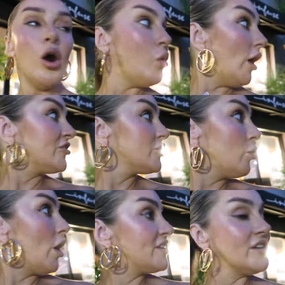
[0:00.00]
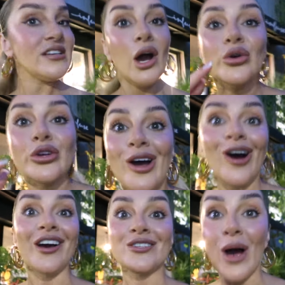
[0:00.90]
Oh, do you know what I didn't tell you
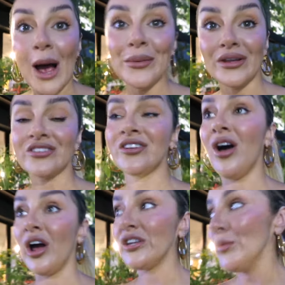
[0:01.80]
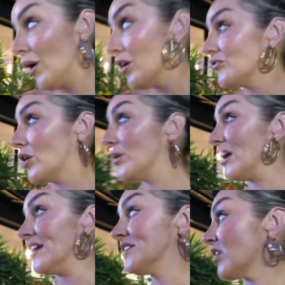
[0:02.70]
guys what happened last night? You might have
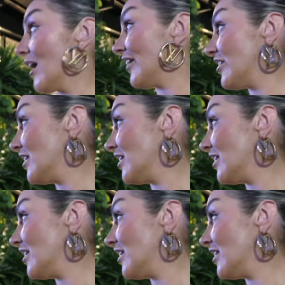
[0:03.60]
noticed I had an